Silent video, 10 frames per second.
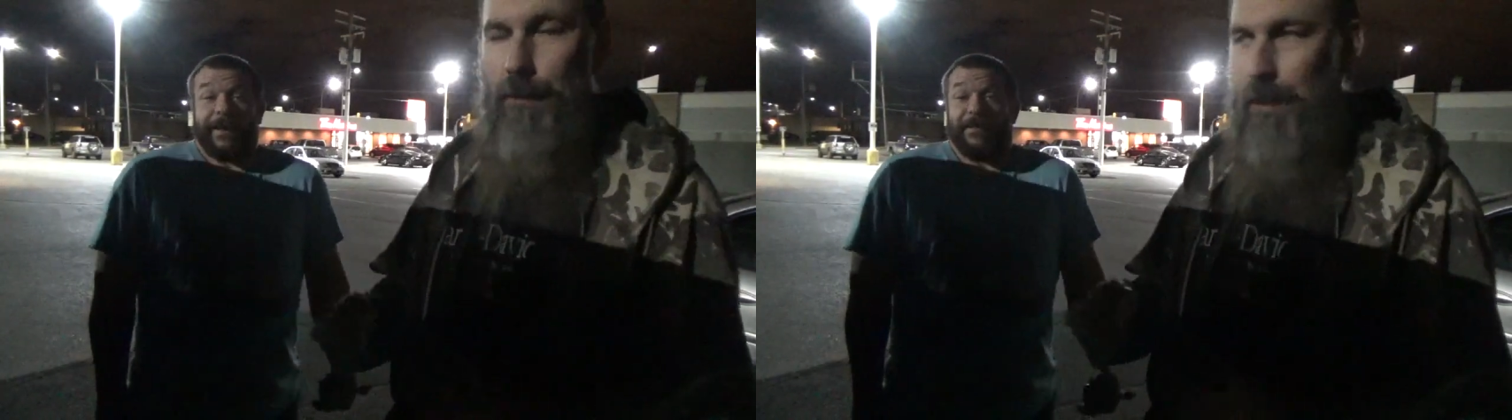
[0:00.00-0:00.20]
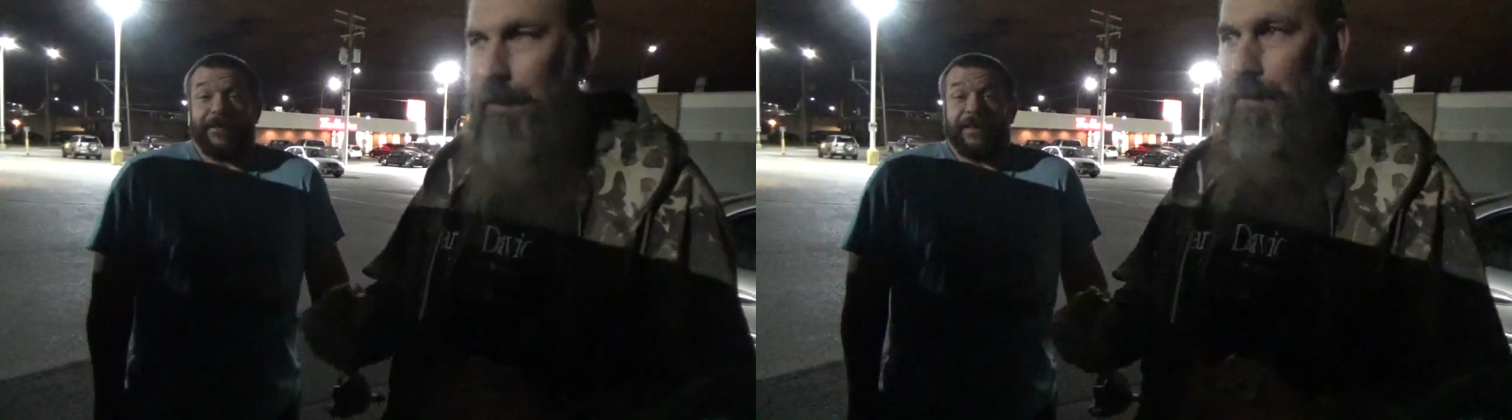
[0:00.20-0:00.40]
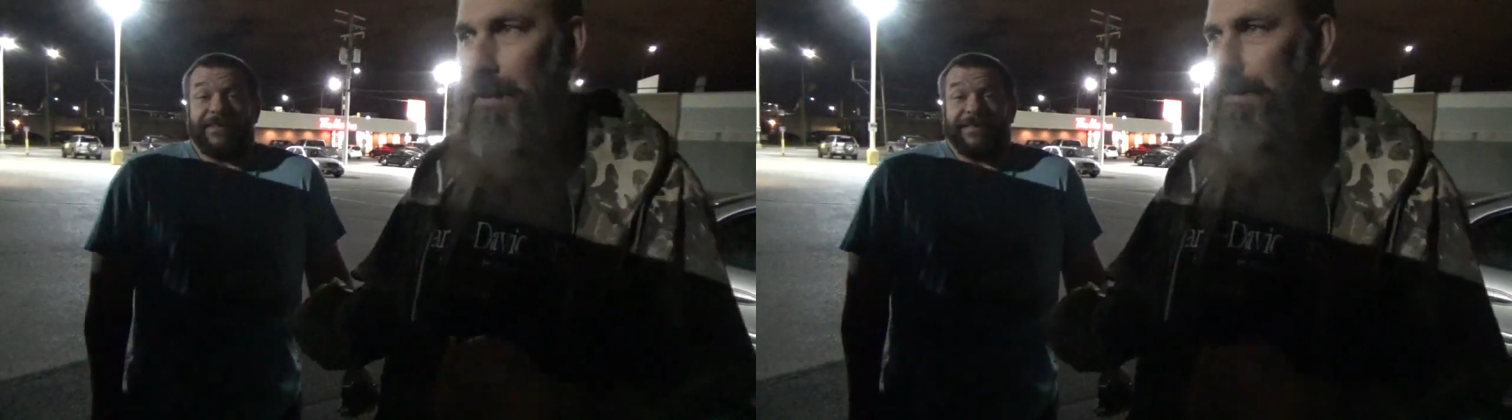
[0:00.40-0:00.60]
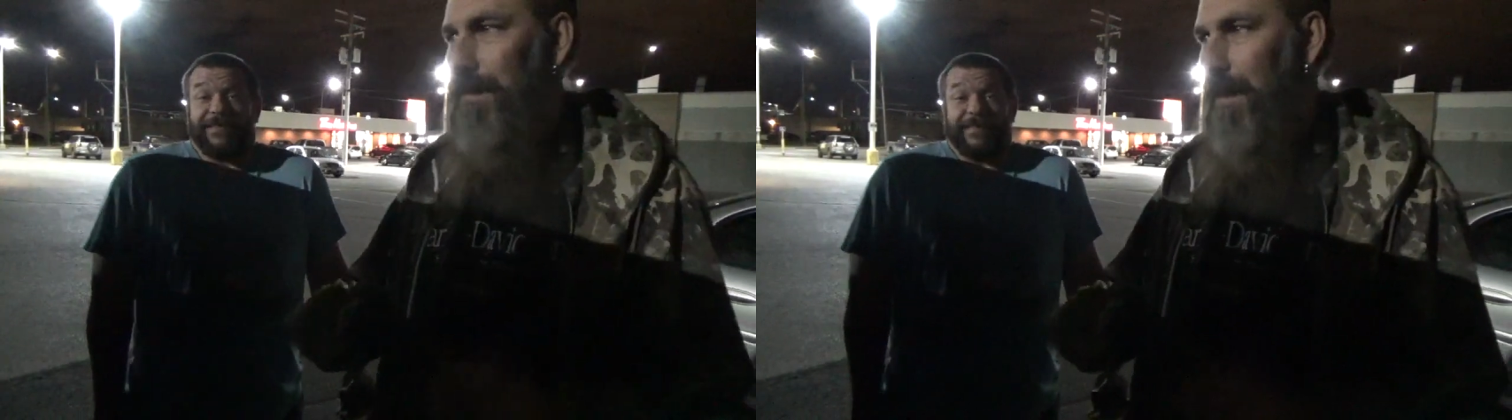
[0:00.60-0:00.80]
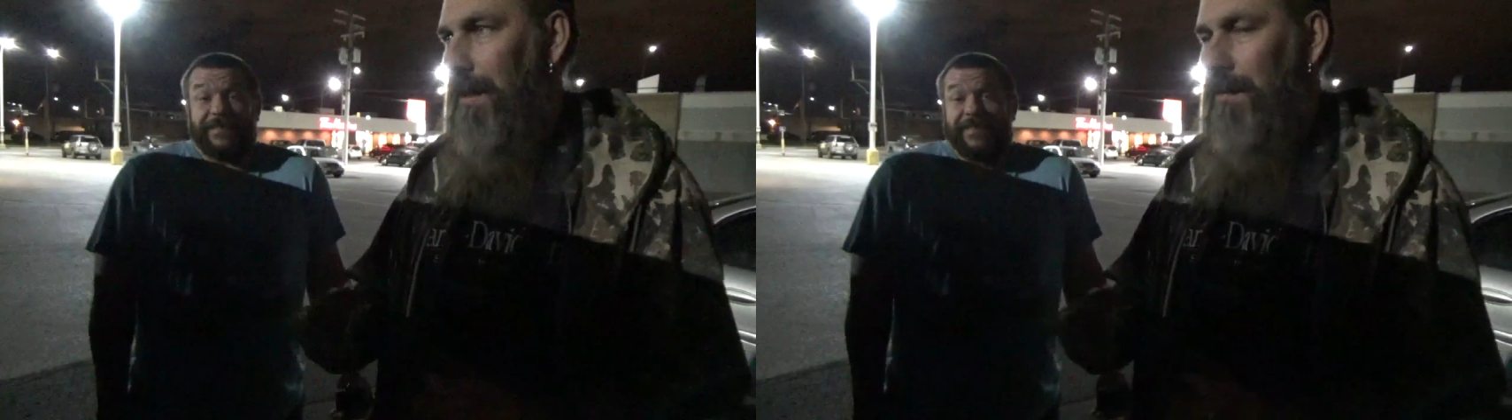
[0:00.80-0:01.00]
one if of you, these
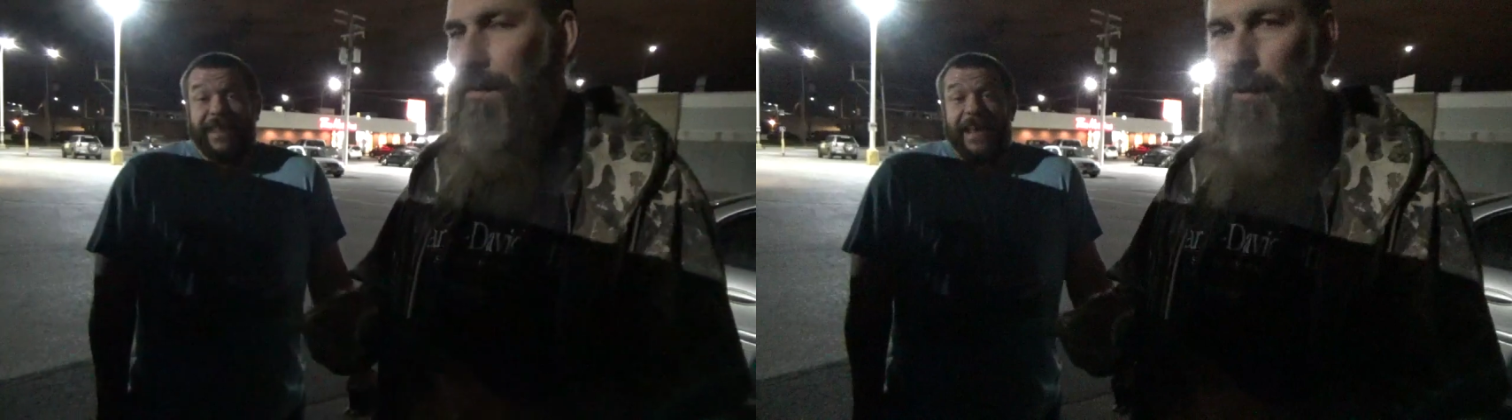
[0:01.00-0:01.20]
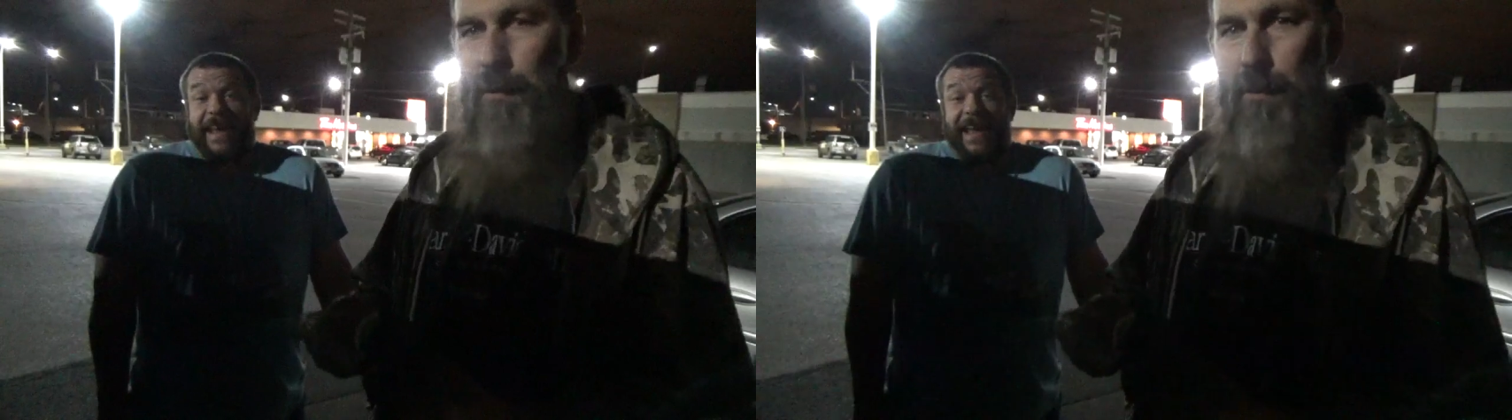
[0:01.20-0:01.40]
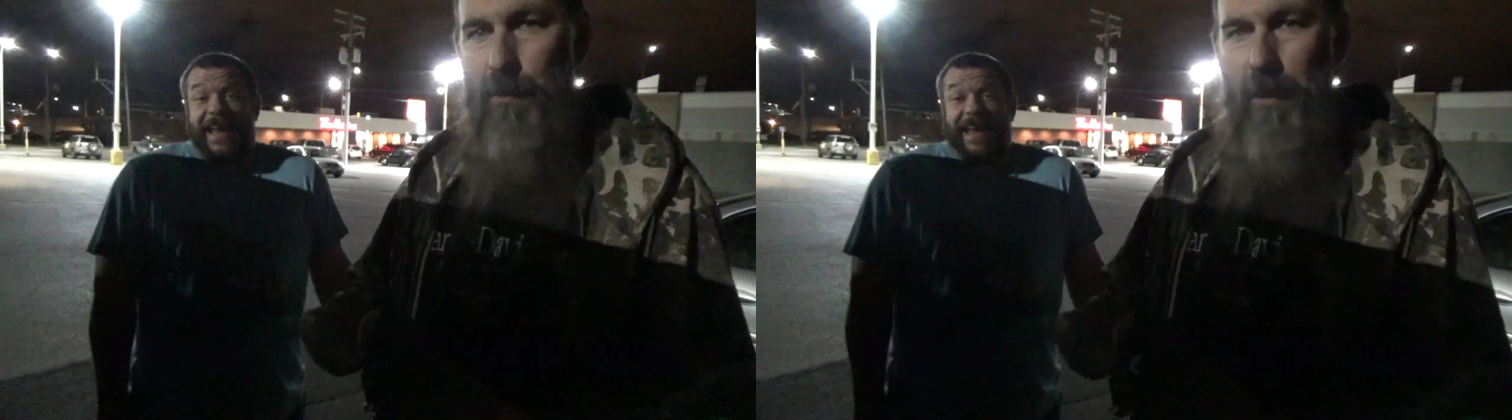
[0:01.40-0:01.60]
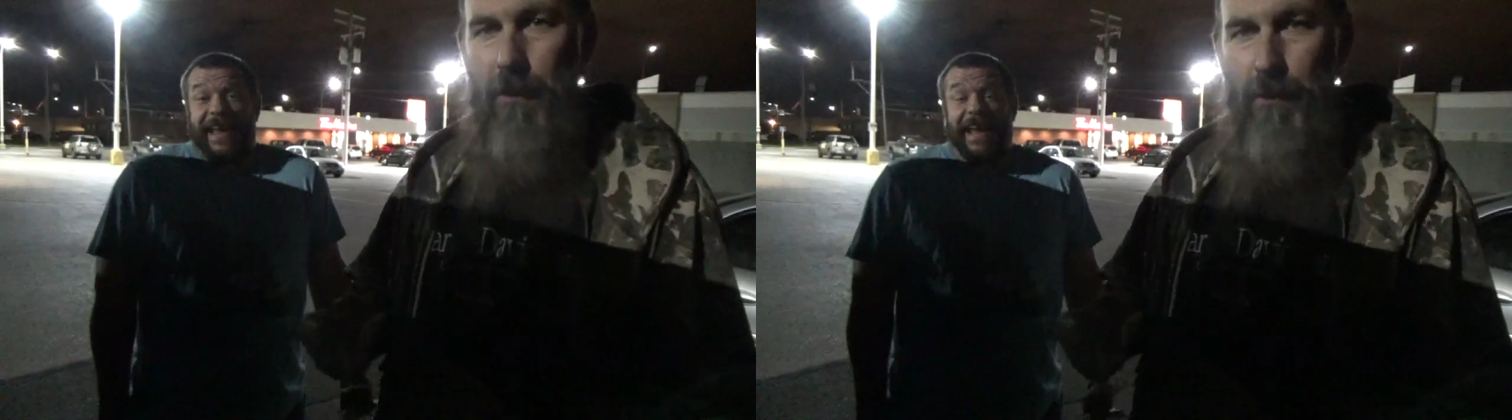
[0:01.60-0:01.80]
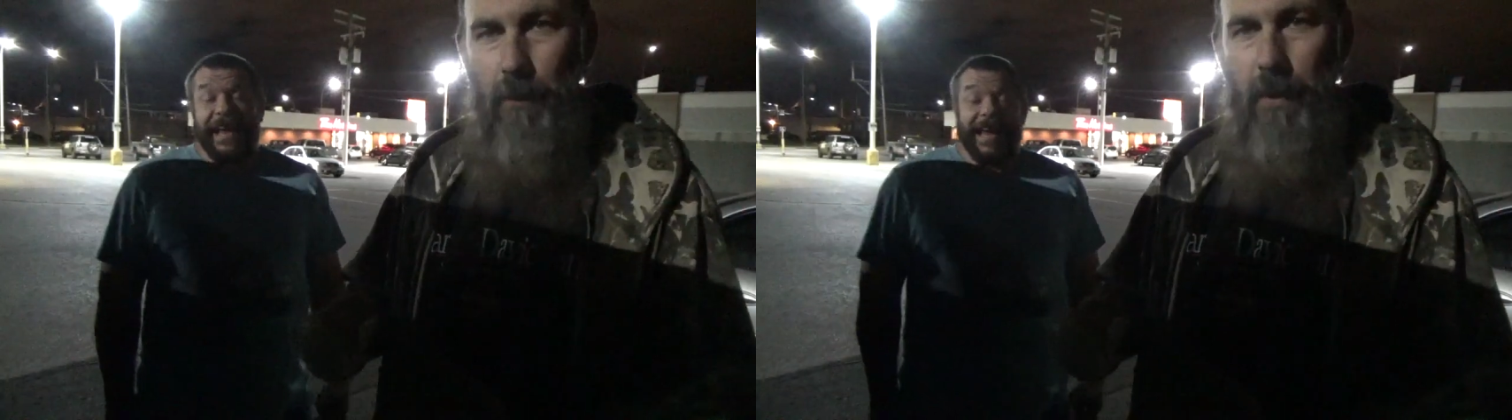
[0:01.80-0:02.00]
things two, three,
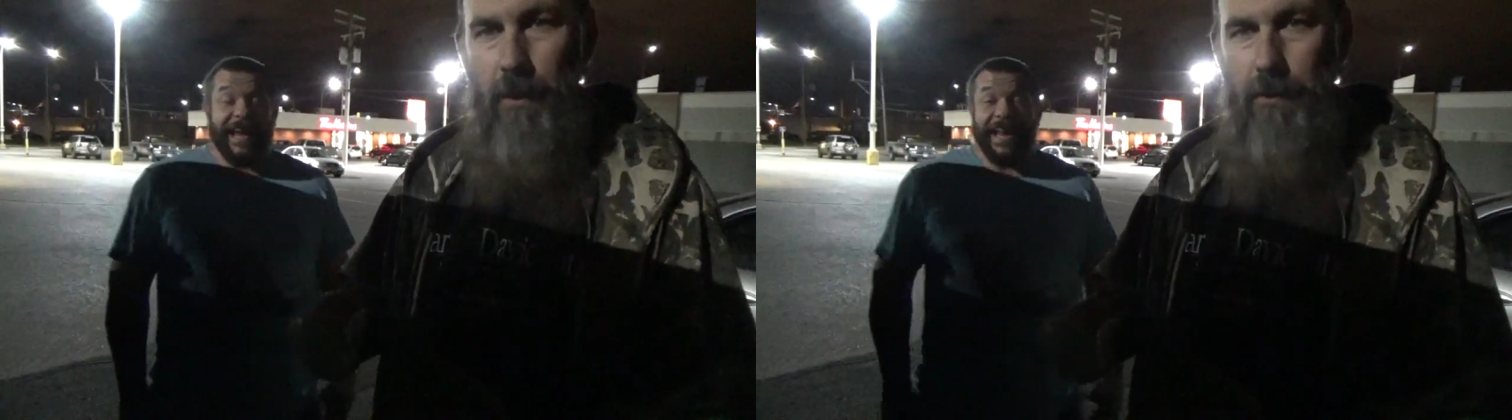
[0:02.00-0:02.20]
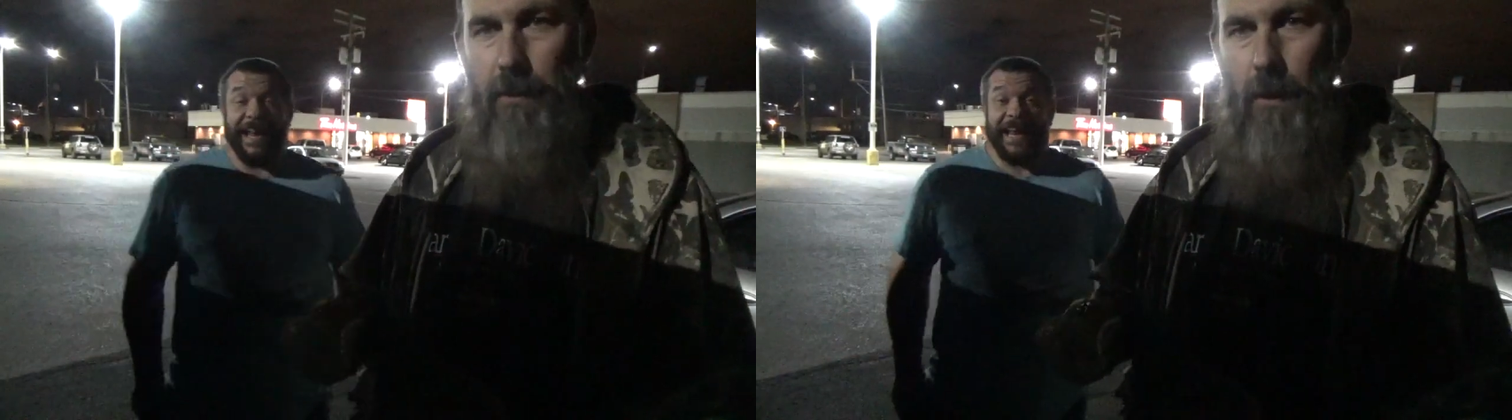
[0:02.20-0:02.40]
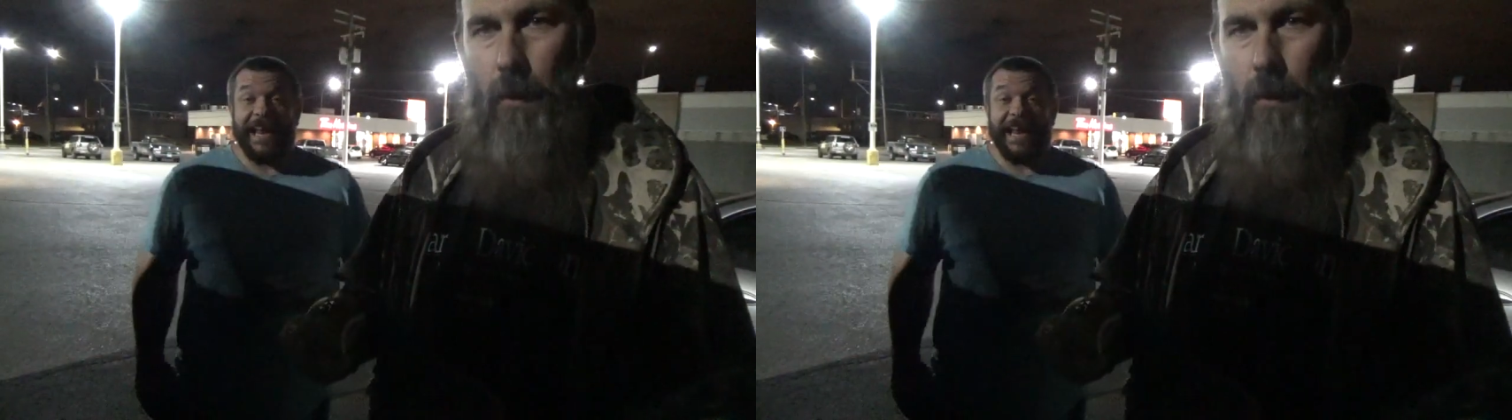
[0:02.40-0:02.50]
four years ago.